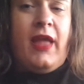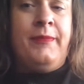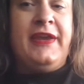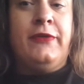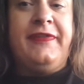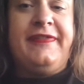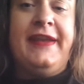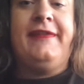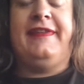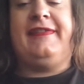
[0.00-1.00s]
but your
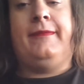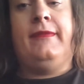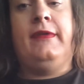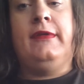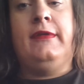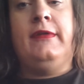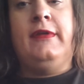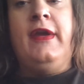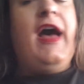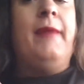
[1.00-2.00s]
cynicism.
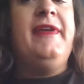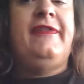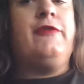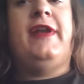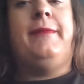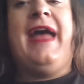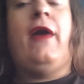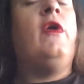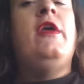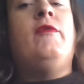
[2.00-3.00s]
I missed the running
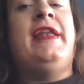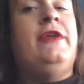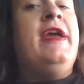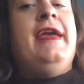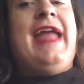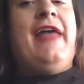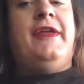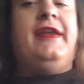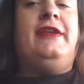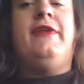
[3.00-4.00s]
battle when you
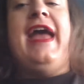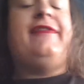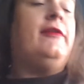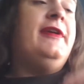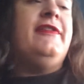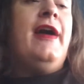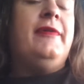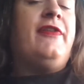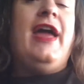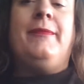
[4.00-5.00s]
gathered in Newcastle because I
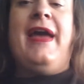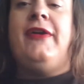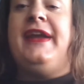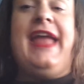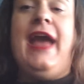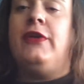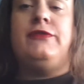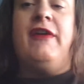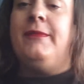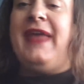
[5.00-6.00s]
was lying back on a couch
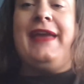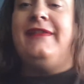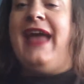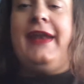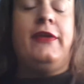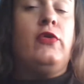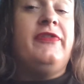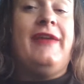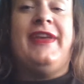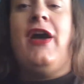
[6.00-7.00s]
wearing black and tanning
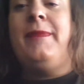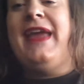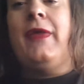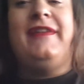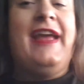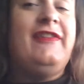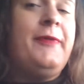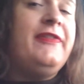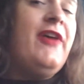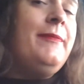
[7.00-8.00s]
goggles, having IPL intense
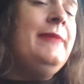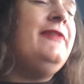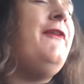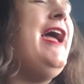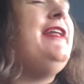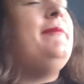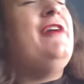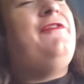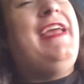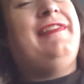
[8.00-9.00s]
pulse light beams fired at my
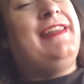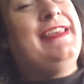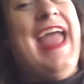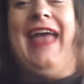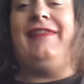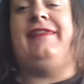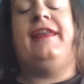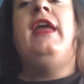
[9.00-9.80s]
face, and yes,